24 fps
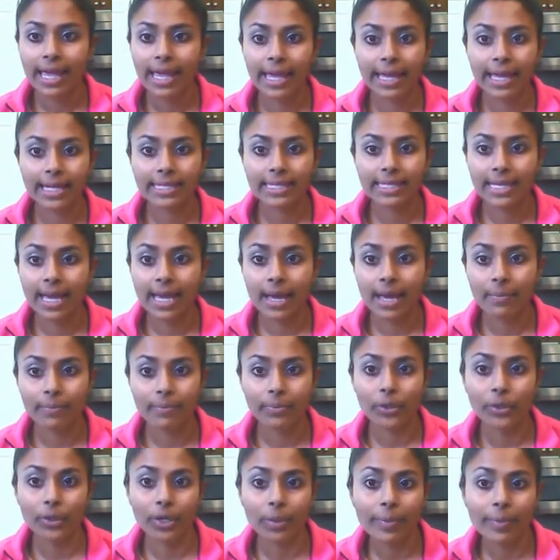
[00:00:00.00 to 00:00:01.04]
in
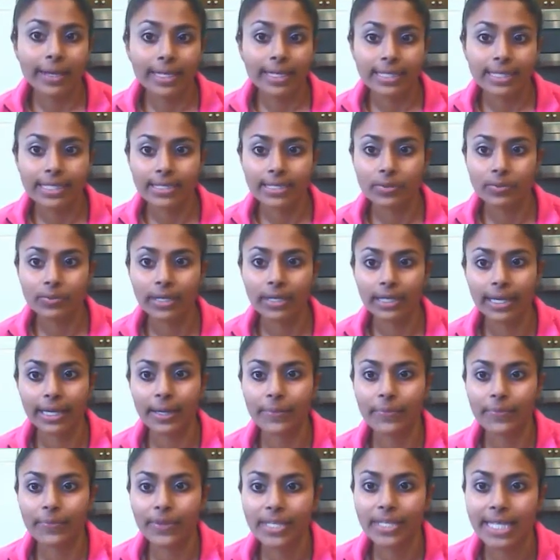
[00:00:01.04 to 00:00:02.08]
30 minutes,
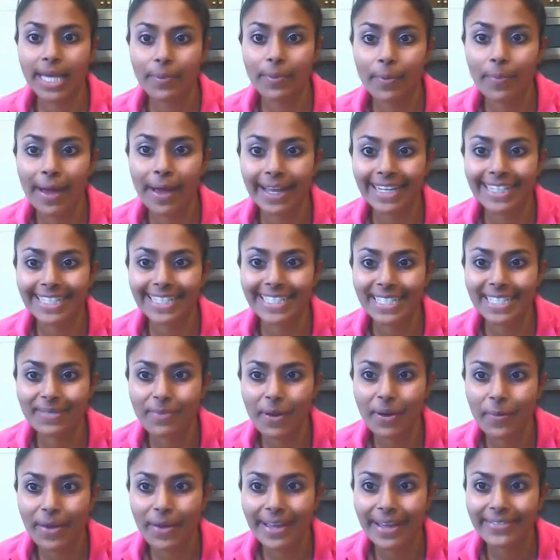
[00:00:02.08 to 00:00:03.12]
really. So I'll be back in
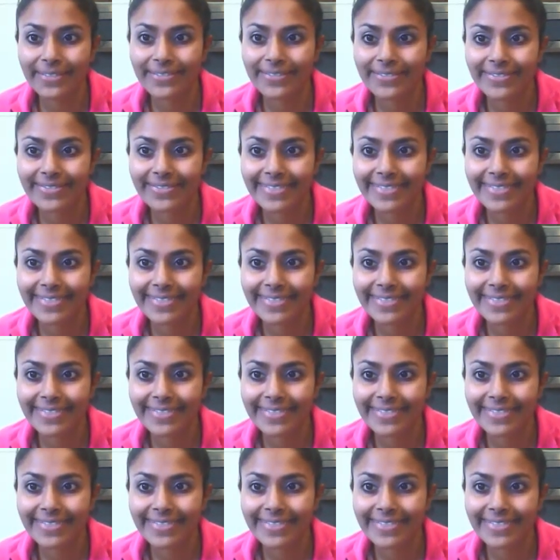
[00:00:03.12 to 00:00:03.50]
just a moment.